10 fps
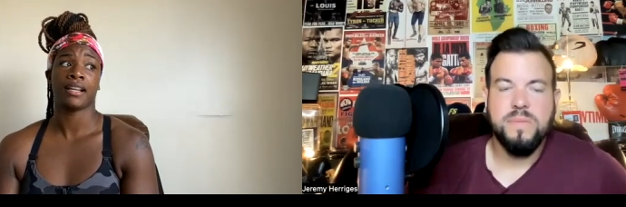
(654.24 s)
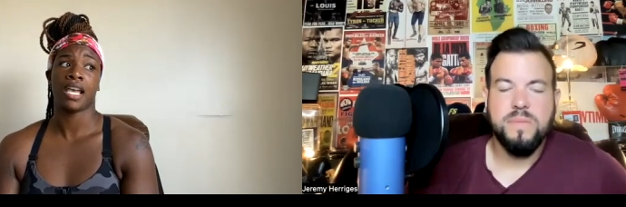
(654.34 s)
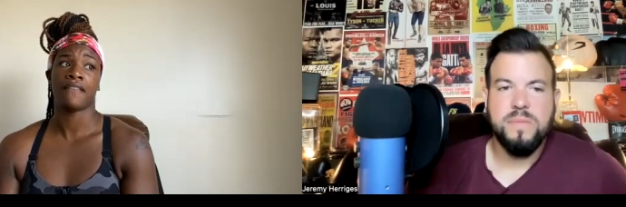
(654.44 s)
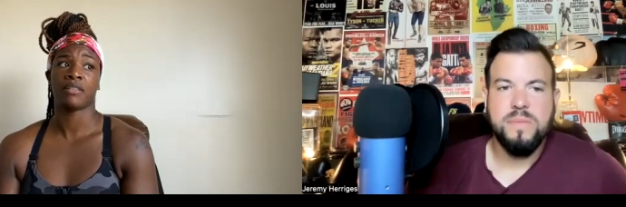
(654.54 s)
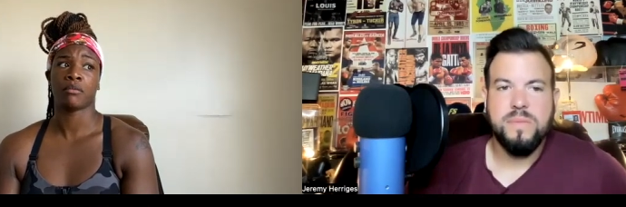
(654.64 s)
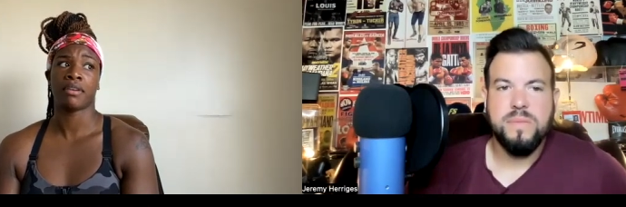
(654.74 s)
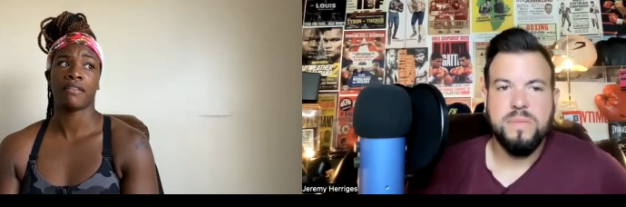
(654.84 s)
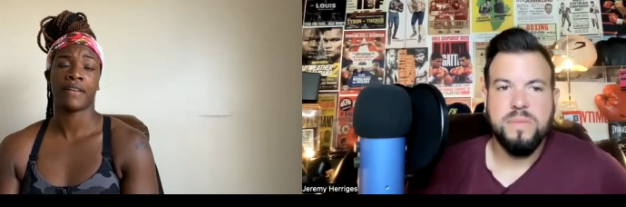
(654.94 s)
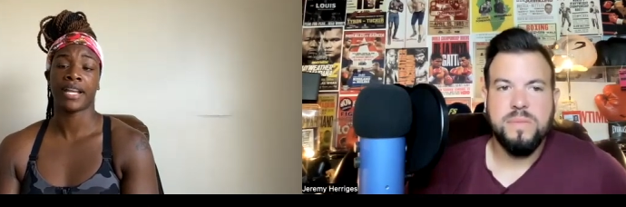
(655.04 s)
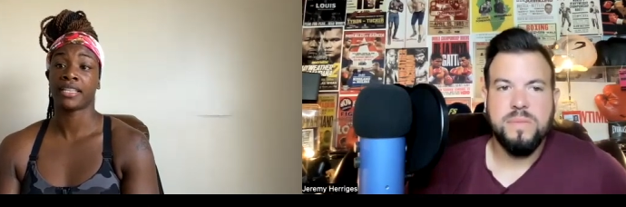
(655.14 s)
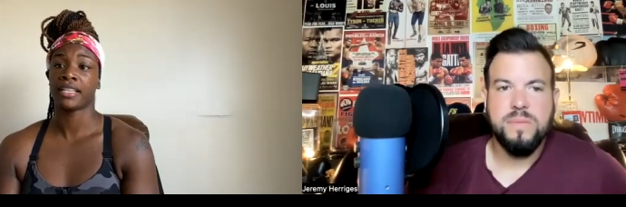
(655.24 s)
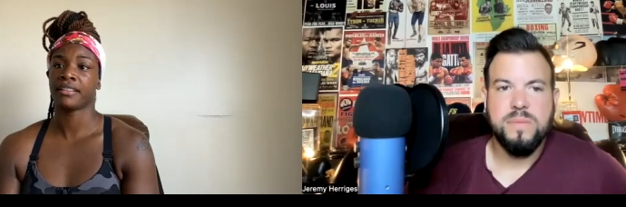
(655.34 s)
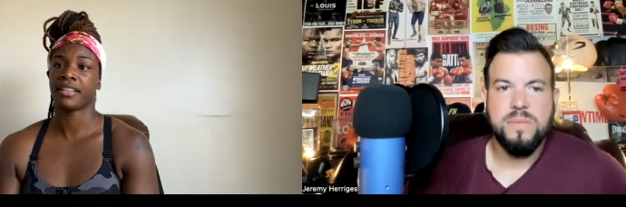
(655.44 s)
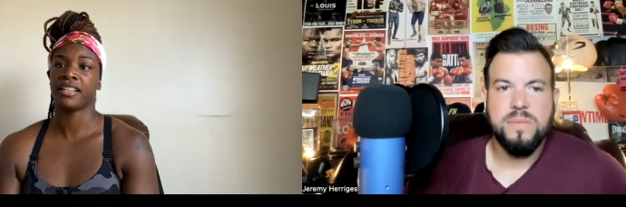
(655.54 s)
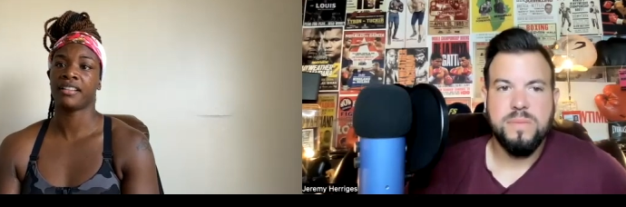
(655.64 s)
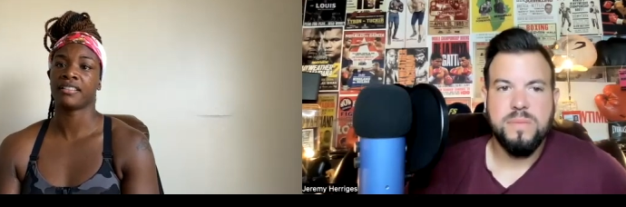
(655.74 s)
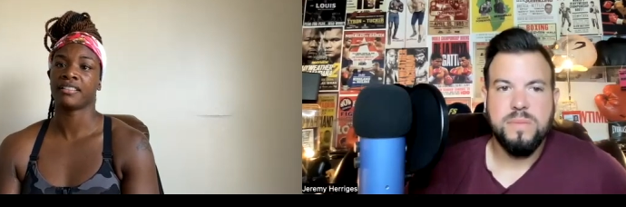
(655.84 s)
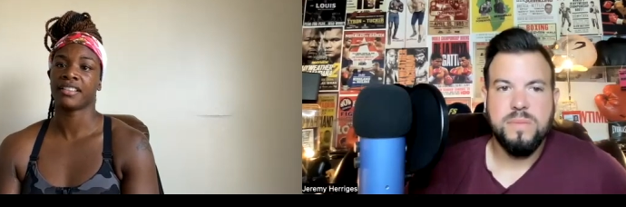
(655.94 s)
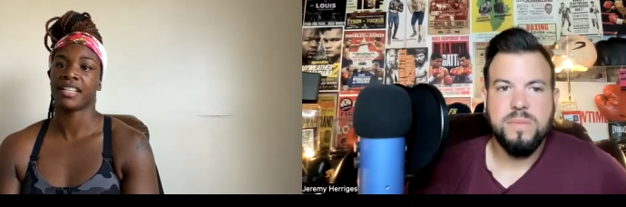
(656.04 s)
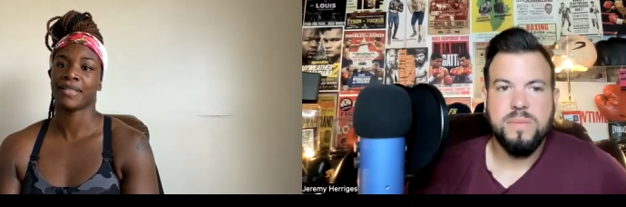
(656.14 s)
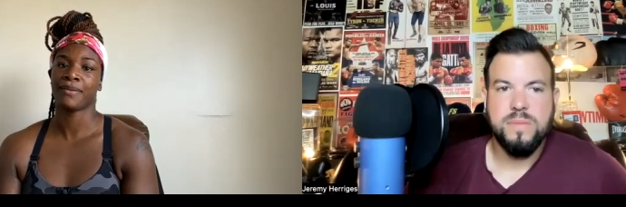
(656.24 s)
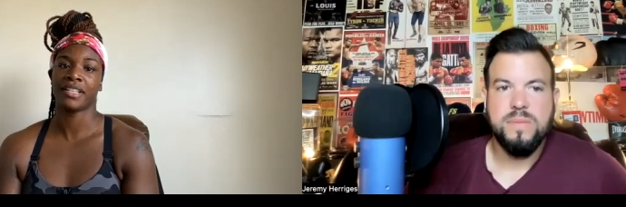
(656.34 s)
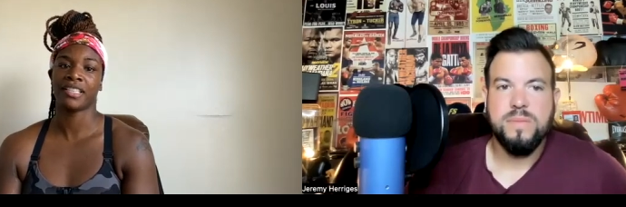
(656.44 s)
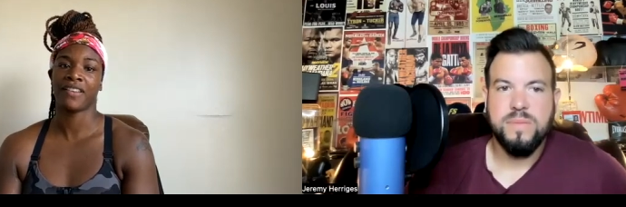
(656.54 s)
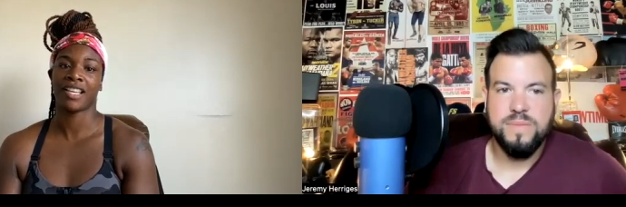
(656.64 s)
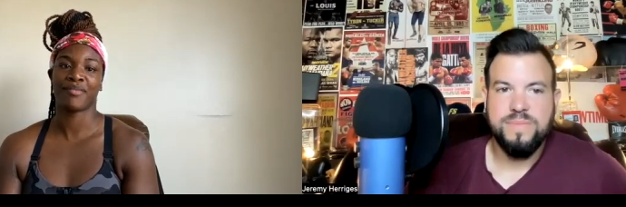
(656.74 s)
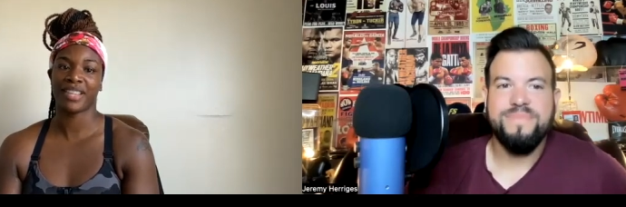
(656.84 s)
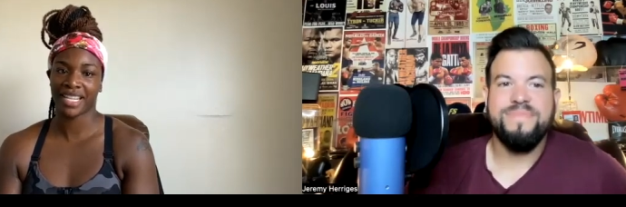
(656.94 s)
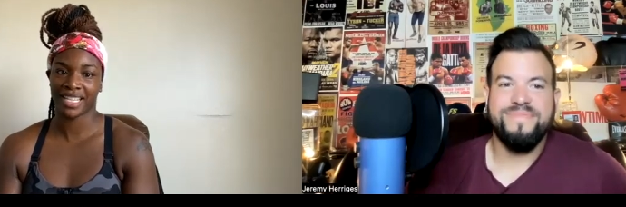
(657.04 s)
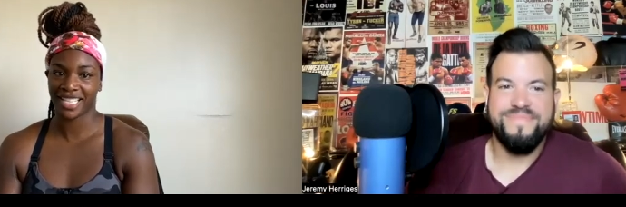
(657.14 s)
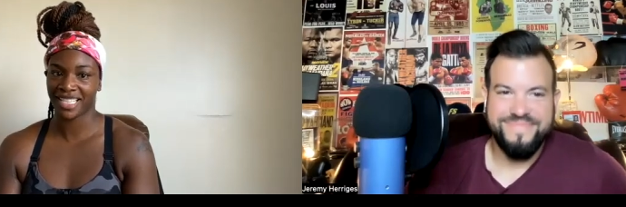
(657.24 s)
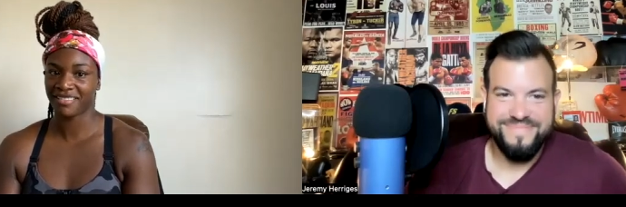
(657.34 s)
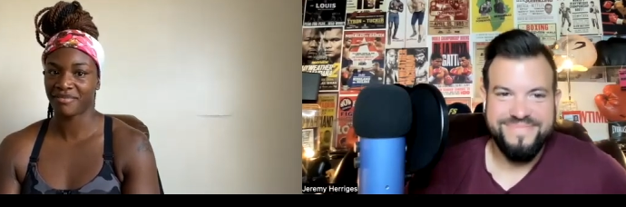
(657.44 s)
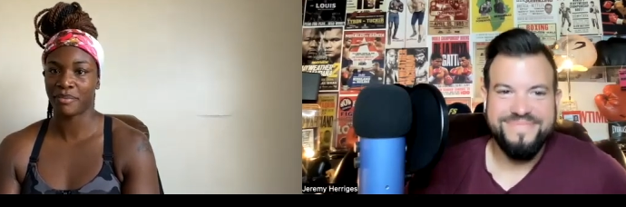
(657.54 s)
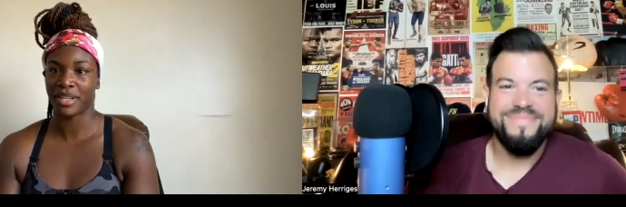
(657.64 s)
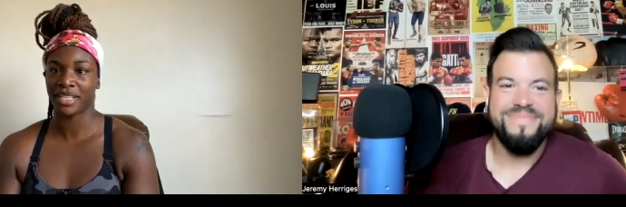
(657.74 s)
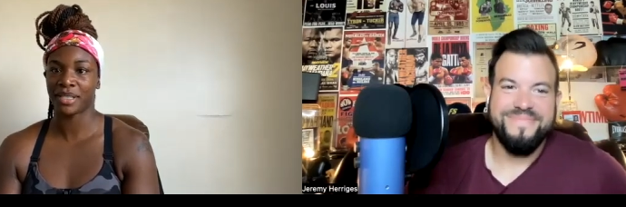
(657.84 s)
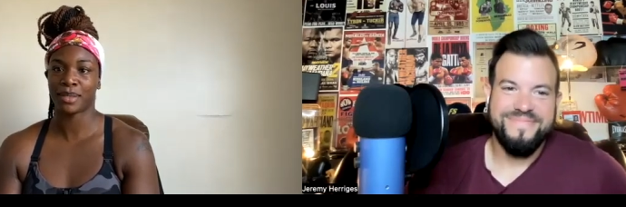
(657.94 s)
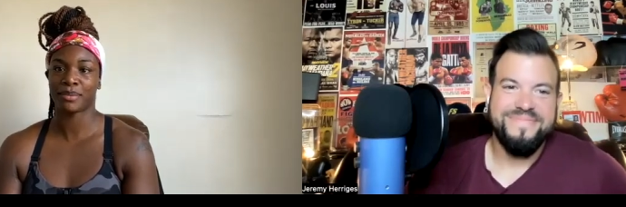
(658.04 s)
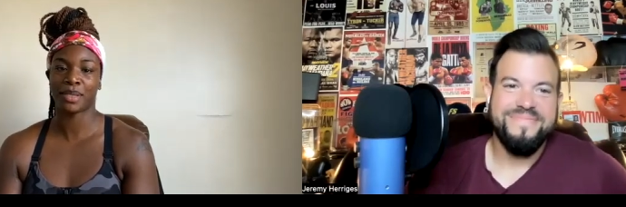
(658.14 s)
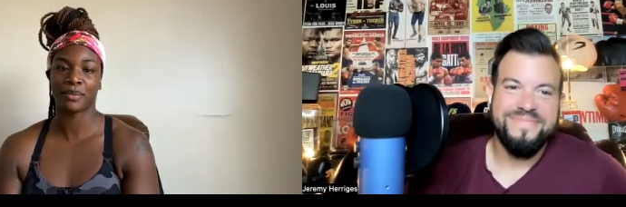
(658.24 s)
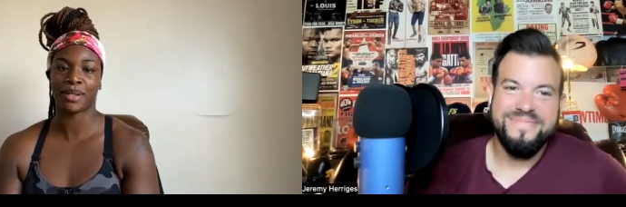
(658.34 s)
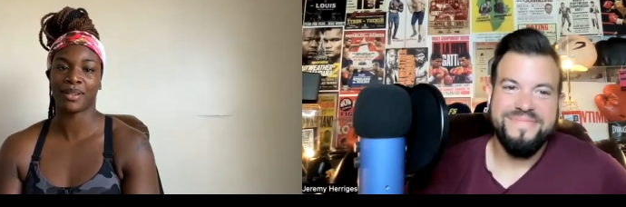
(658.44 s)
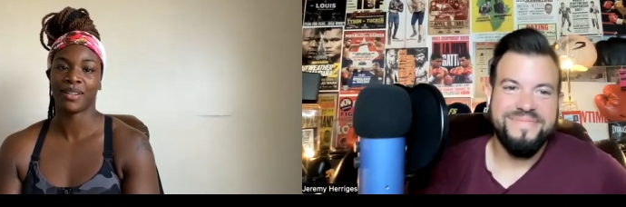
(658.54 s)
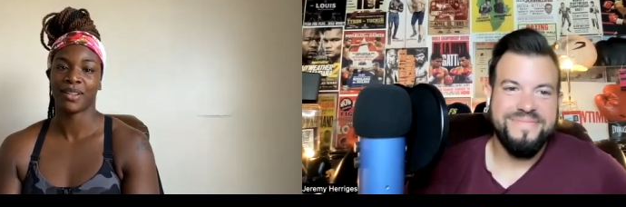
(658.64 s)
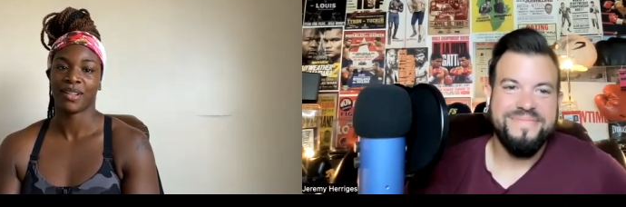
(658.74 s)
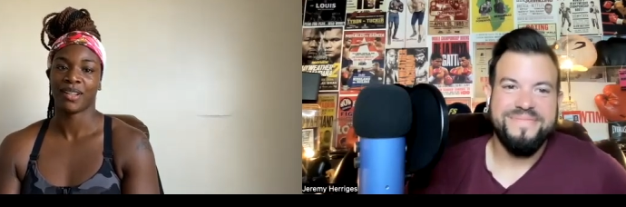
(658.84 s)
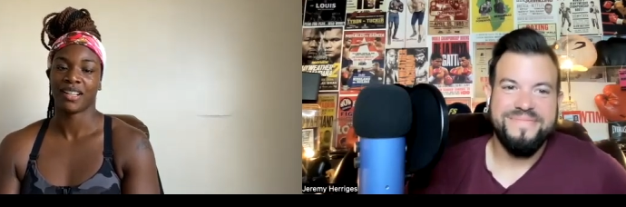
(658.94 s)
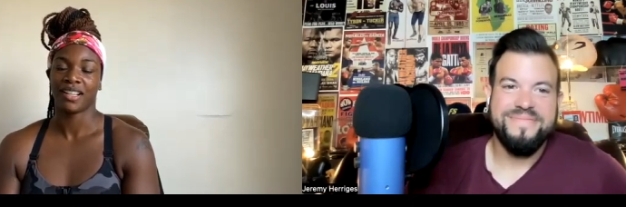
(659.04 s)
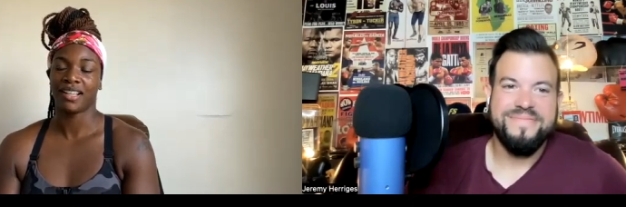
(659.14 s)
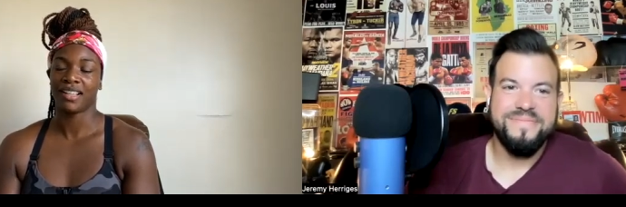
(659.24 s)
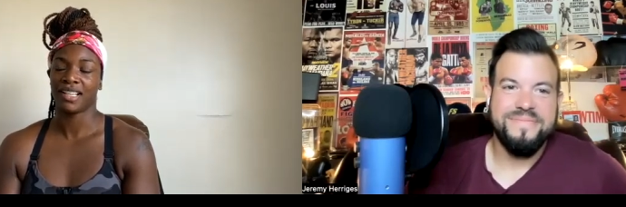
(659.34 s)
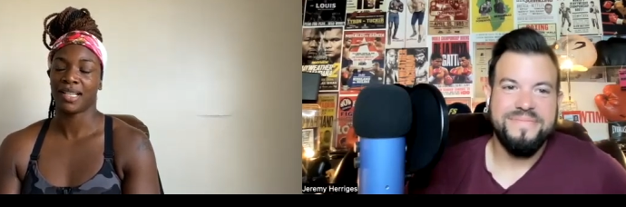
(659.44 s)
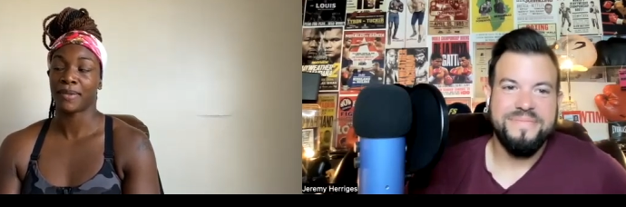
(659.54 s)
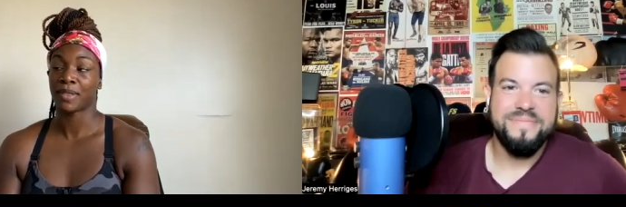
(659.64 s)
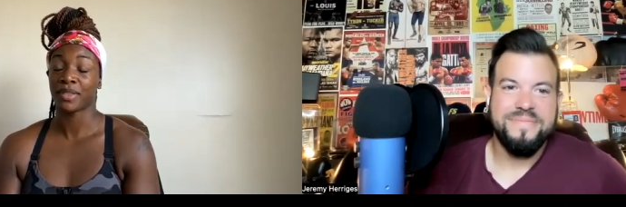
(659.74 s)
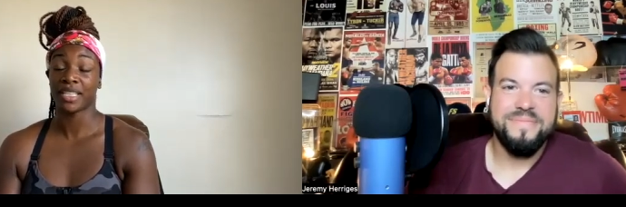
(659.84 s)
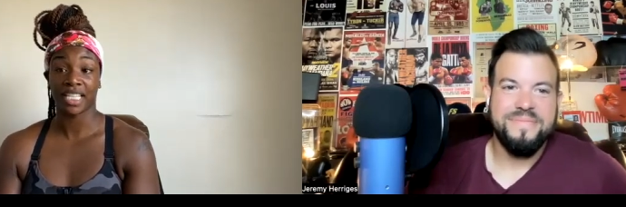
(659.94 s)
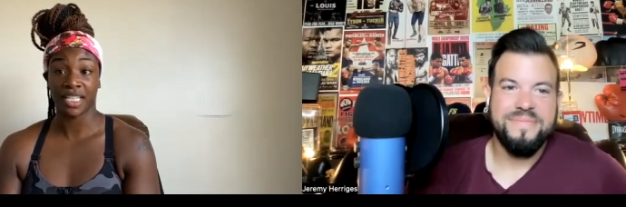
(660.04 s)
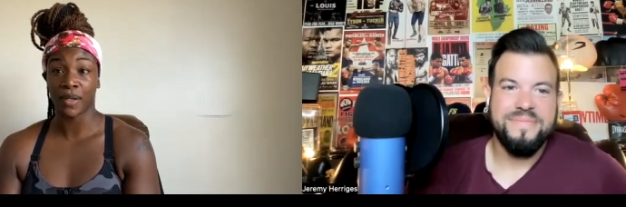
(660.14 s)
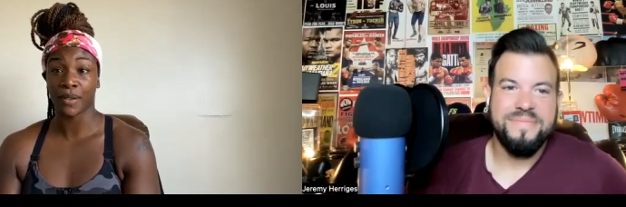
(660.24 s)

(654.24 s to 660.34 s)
Speaker 1: I have an MMA fight at the end of the year. That's why this fight being in being in September uh, was really a no